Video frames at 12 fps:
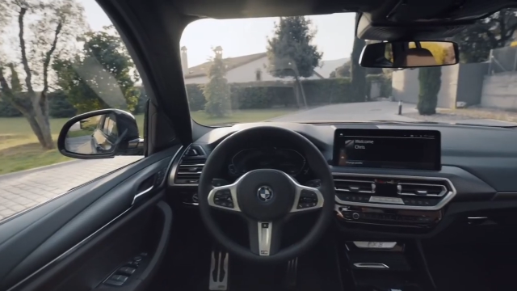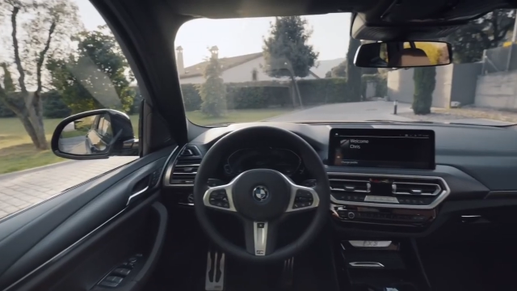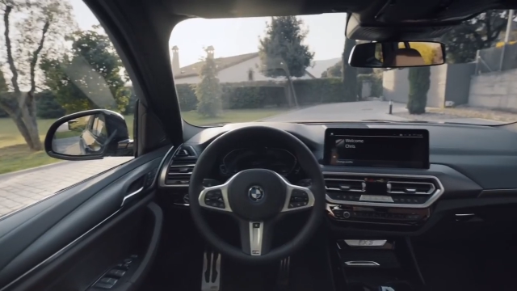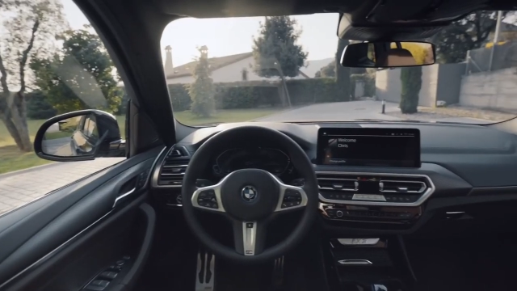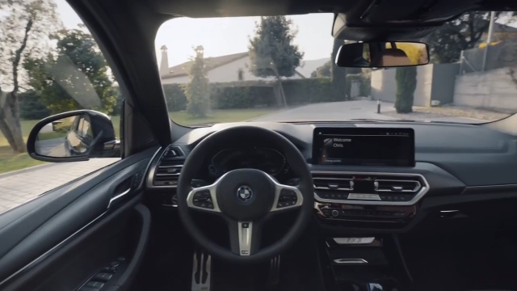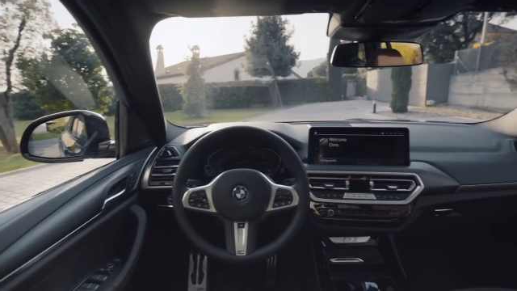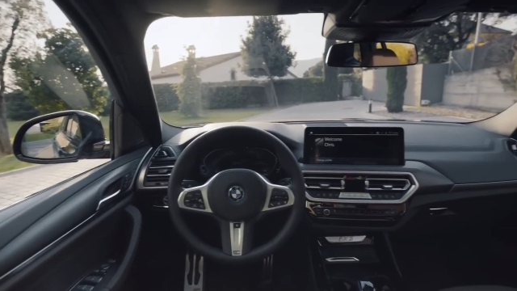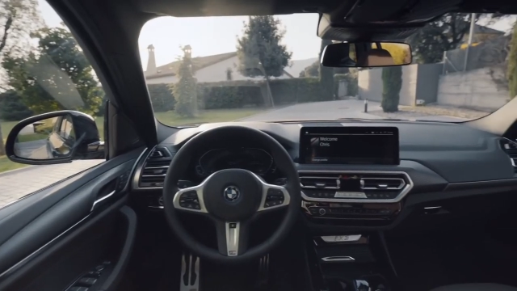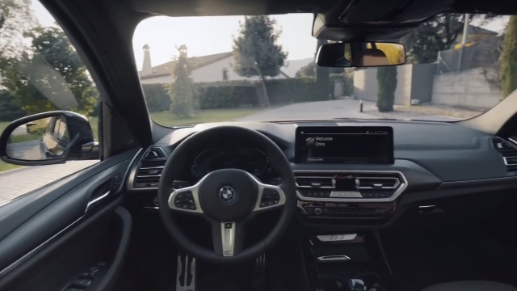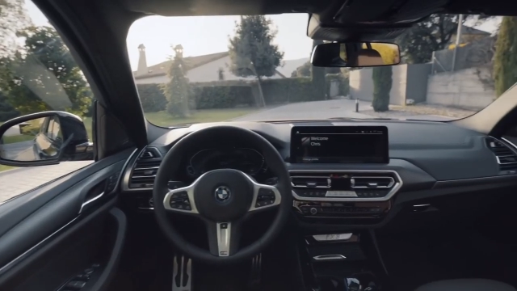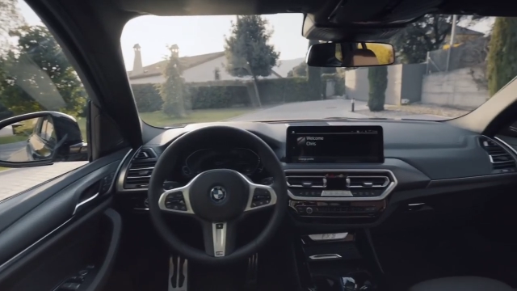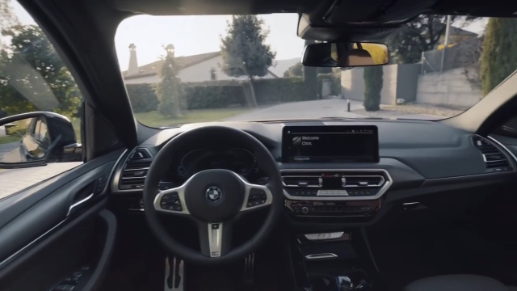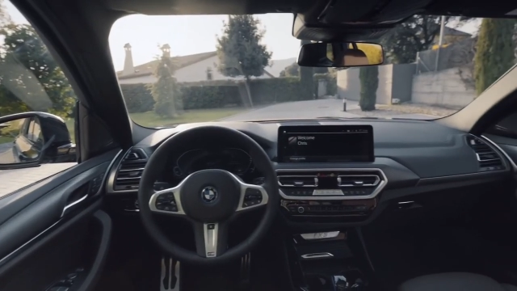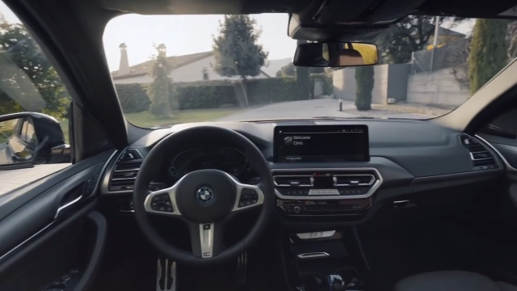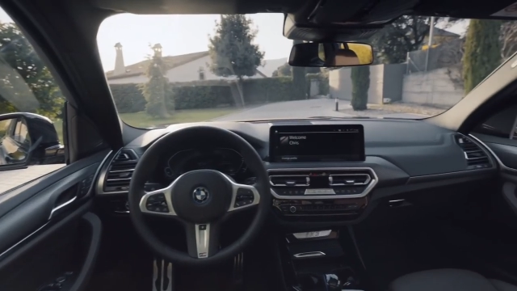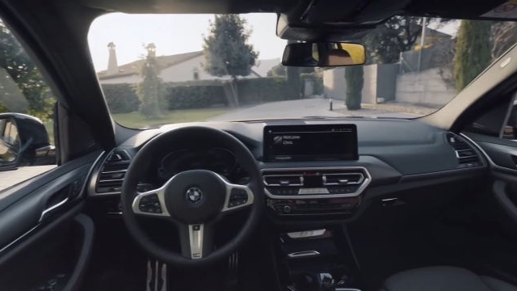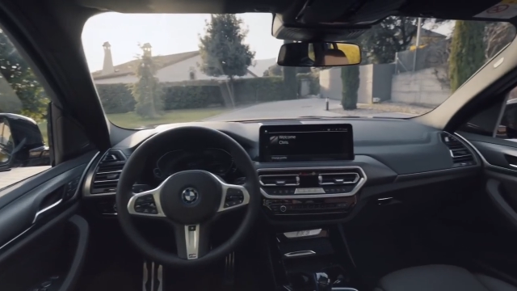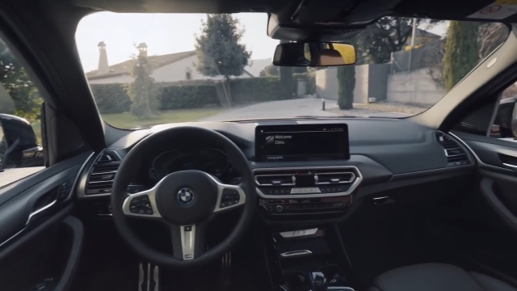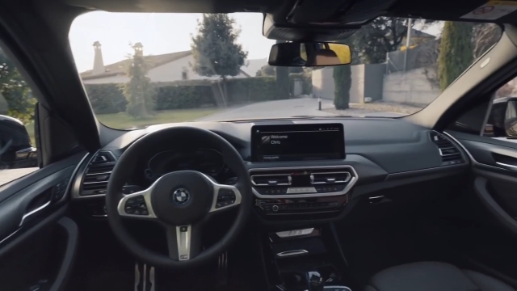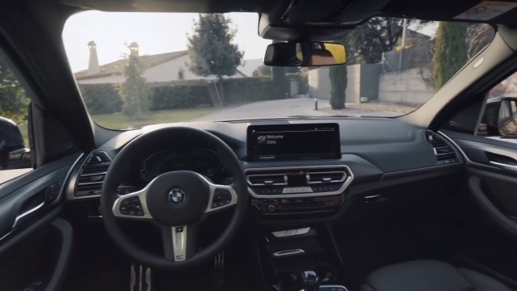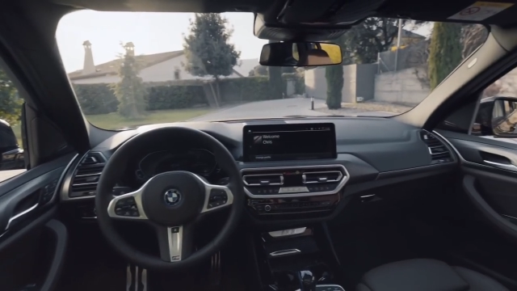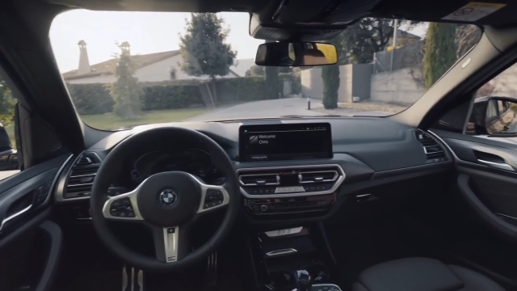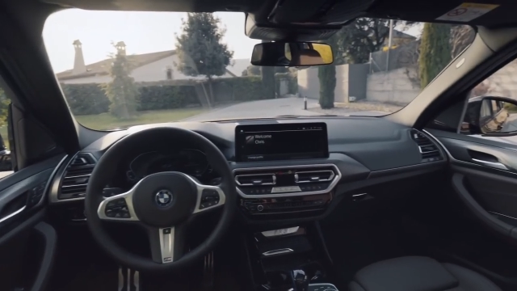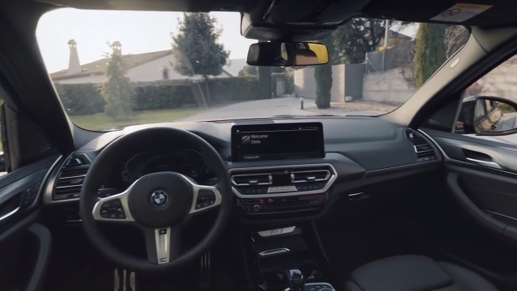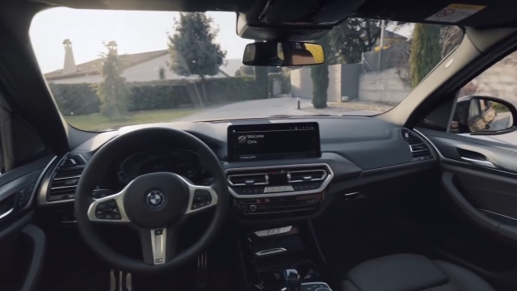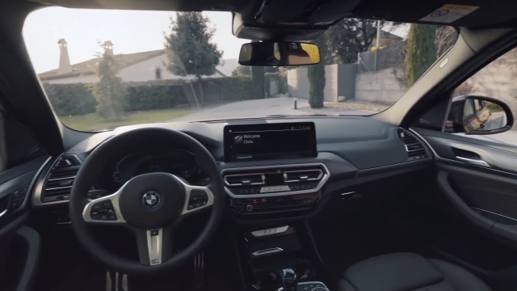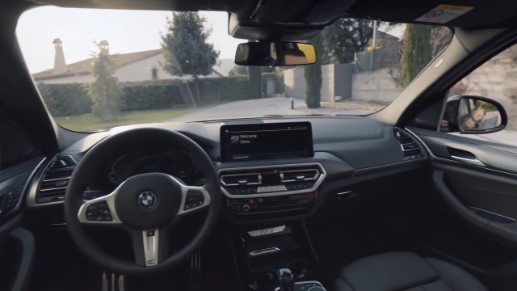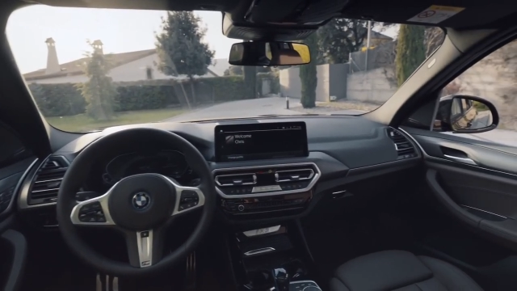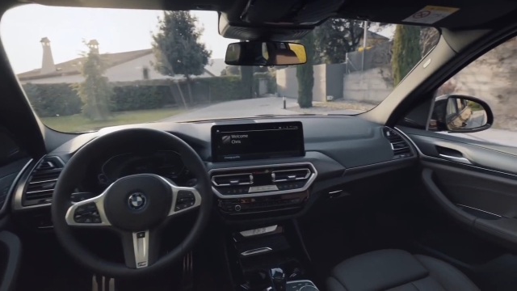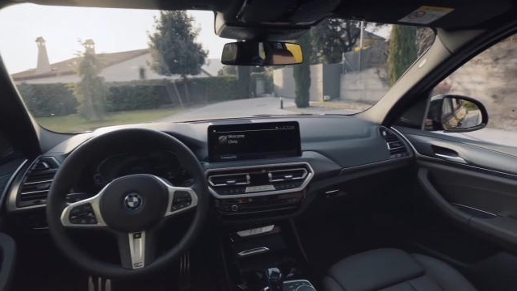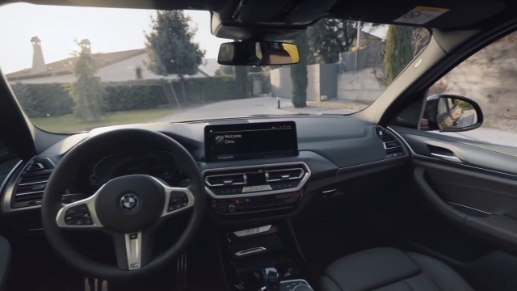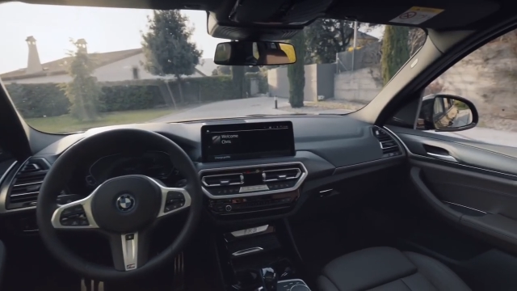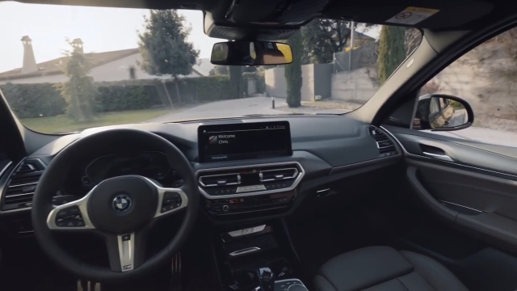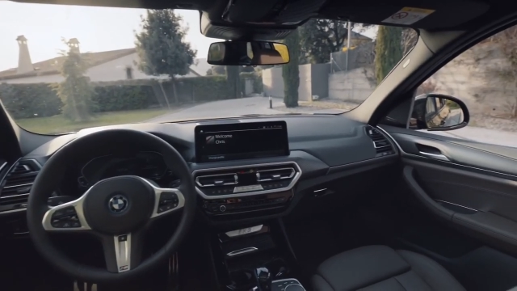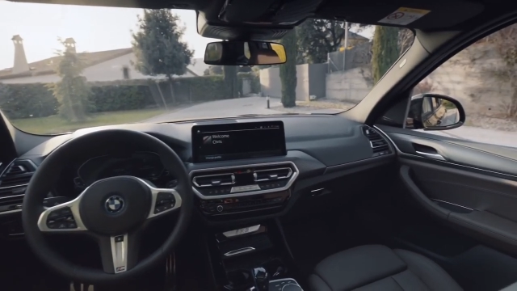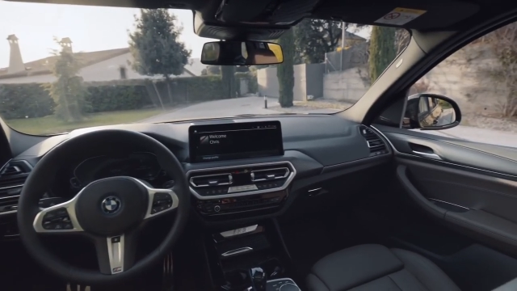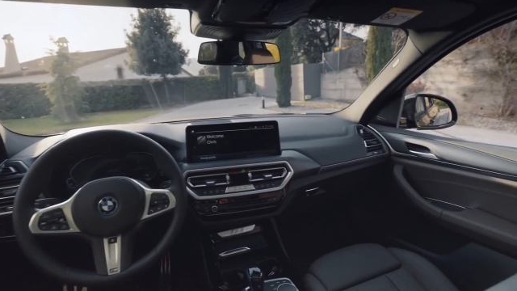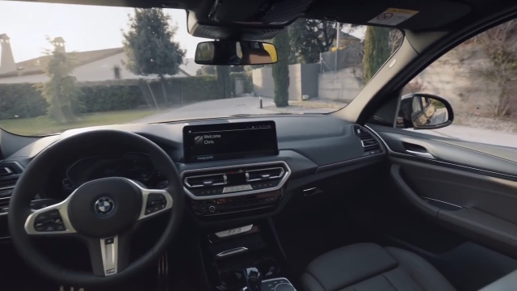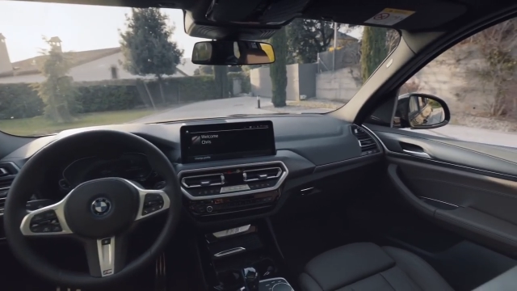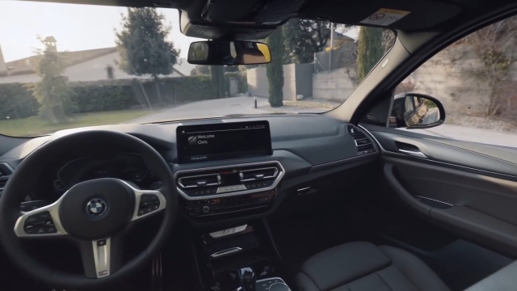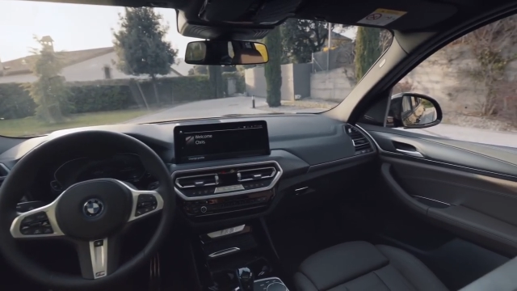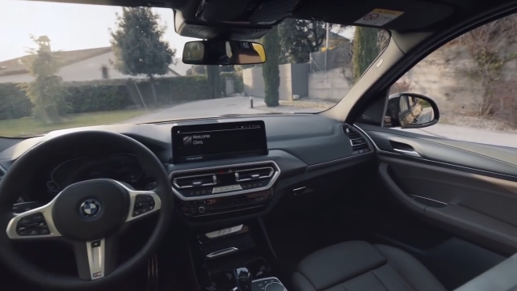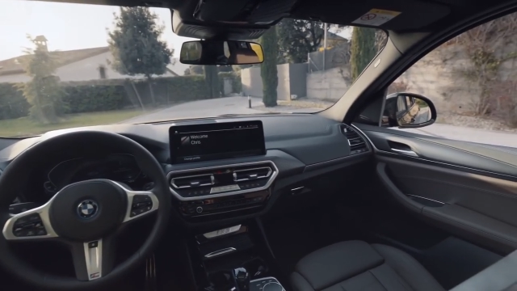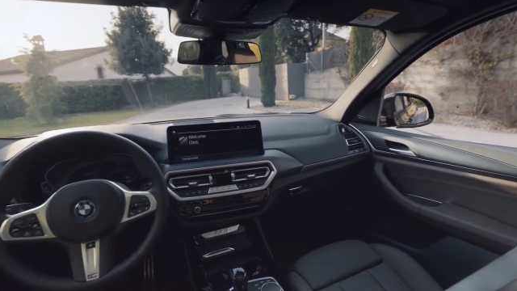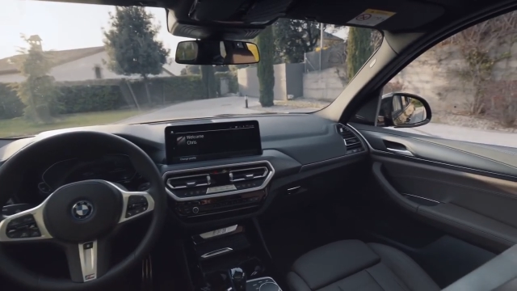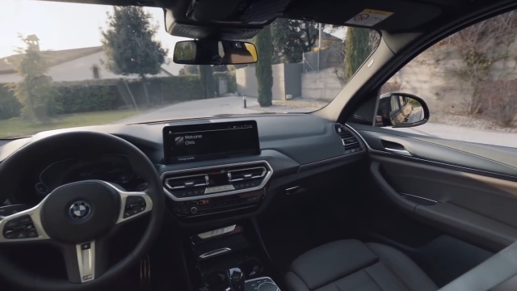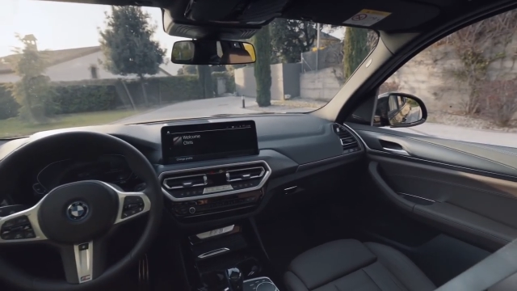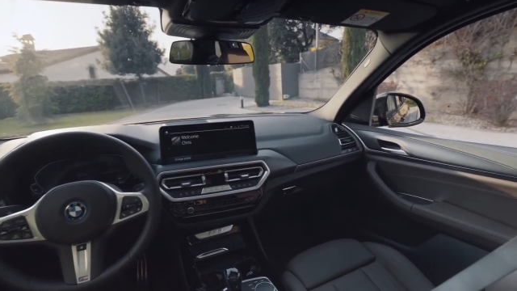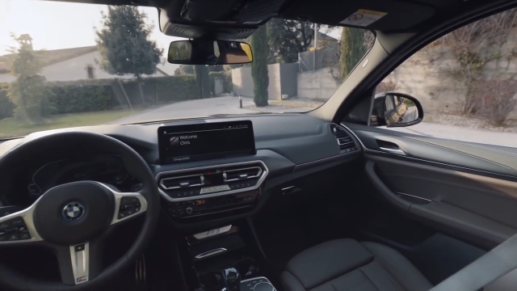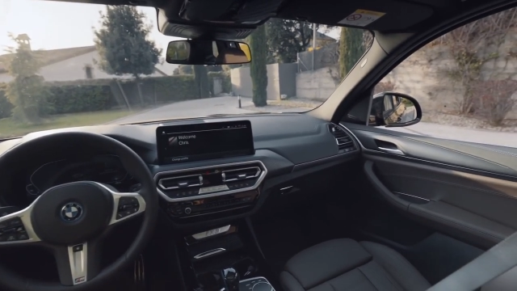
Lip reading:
[unreadable: no face in view]